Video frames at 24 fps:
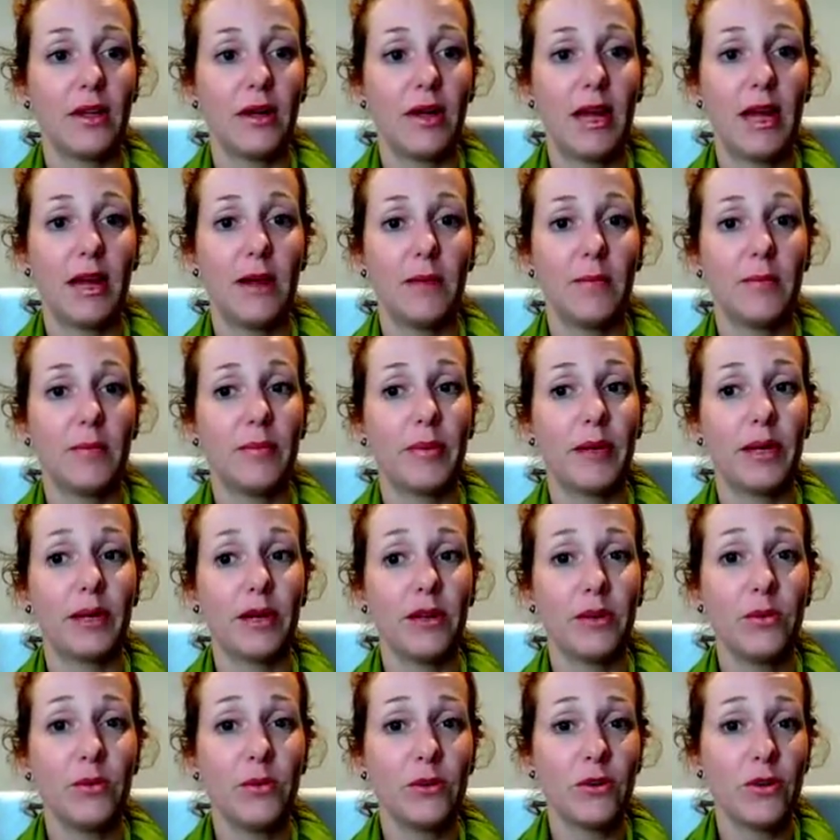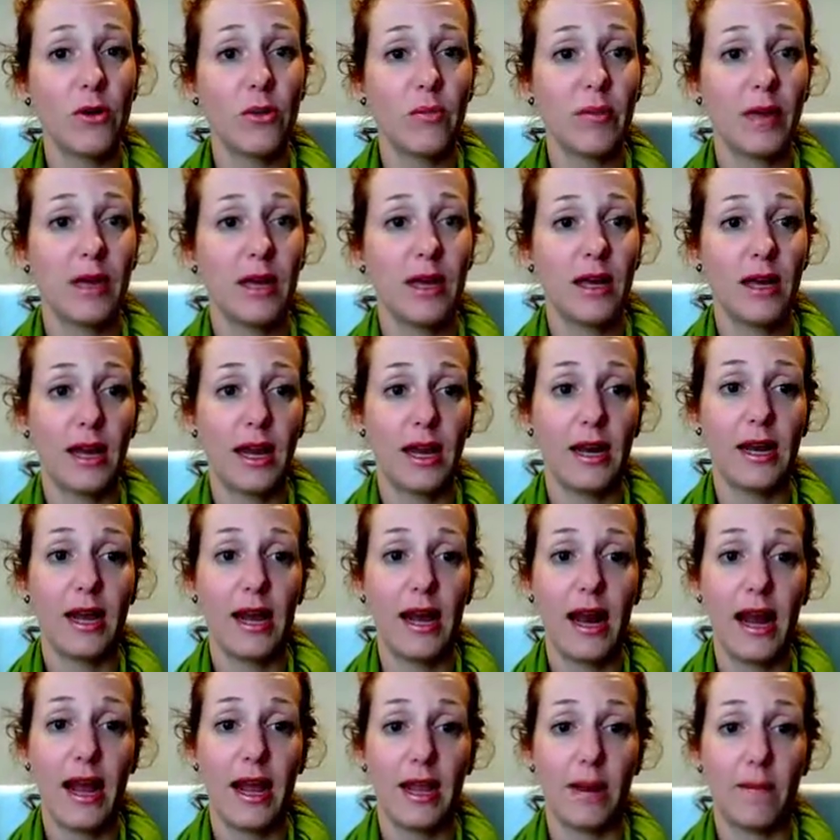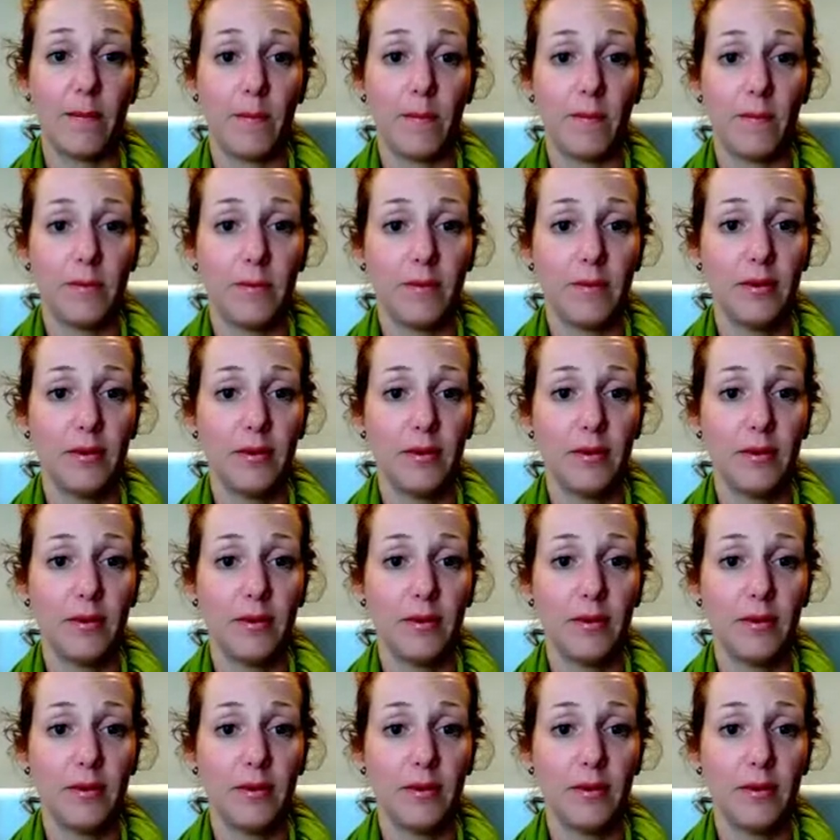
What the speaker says: But it can also be a name.